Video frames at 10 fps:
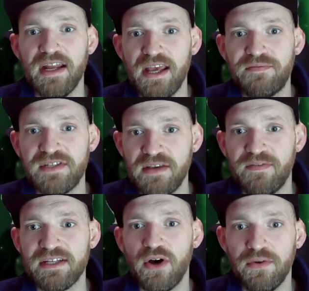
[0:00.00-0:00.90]
and if
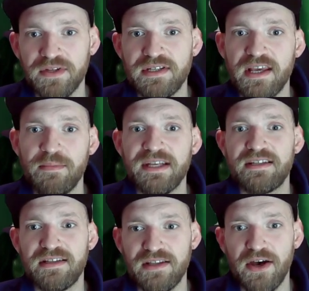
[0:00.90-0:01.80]
Sifi's on the team,
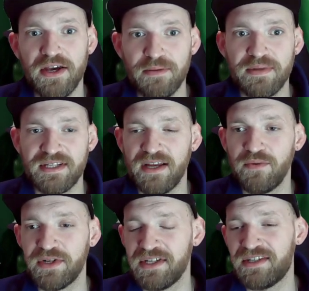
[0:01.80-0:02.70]
it's
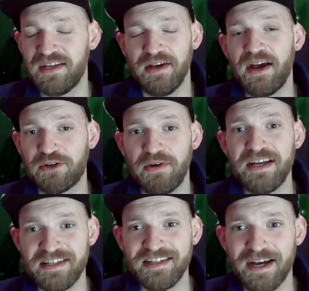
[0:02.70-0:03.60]
30%, which is a
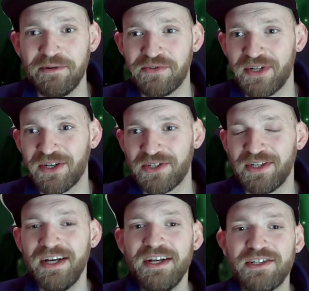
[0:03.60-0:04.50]
crazy damage reduction.